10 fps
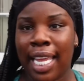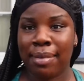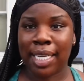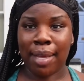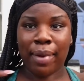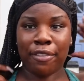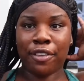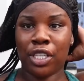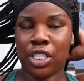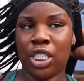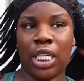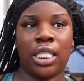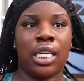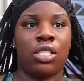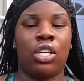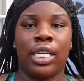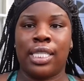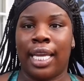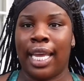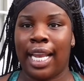came to collect my food. Shanice has gone in
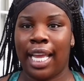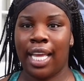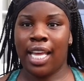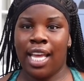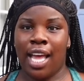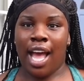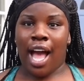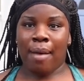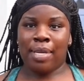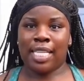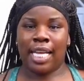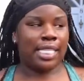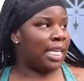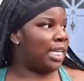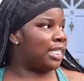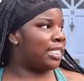to get it. I'm excited to eat,